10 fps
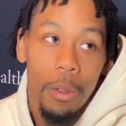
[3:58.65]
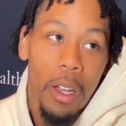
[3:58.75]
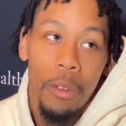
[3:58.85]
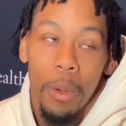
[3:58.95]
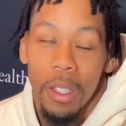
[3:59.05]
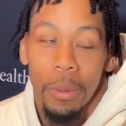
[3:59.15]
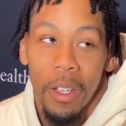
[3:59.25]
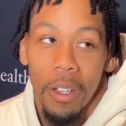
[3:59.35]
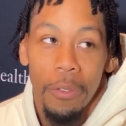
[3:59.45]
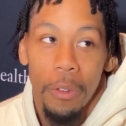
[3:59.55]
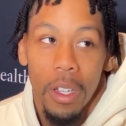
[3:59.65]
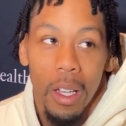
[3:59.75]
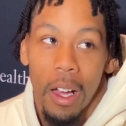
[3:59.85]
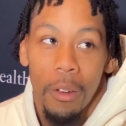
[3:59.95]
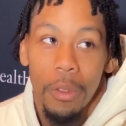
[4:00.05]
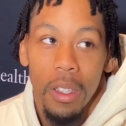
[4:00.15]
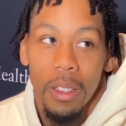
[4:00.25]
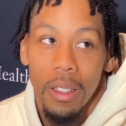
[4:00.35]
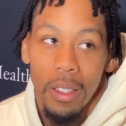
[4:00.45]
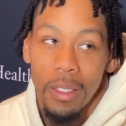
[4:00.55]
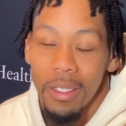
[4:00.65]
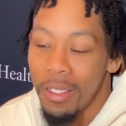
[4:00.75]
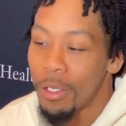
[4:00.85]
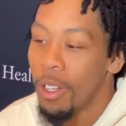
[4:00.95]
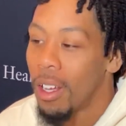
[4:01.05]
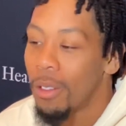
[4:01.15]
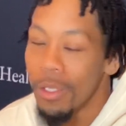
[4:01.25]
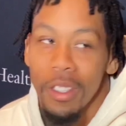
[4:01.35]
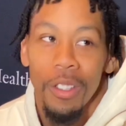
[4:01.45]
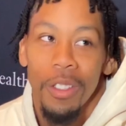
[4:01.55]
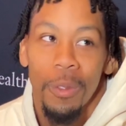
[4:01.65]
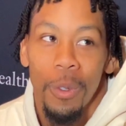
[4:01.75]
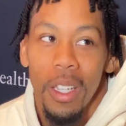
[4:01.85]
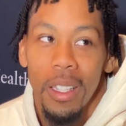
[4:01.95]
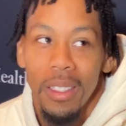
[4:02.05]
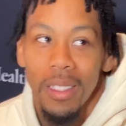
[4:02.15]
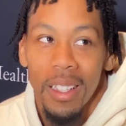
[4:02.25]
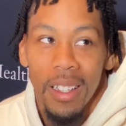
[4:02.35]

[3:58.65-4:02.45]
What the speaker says: Everybody's playing free and confident. And, you know, that results in wins.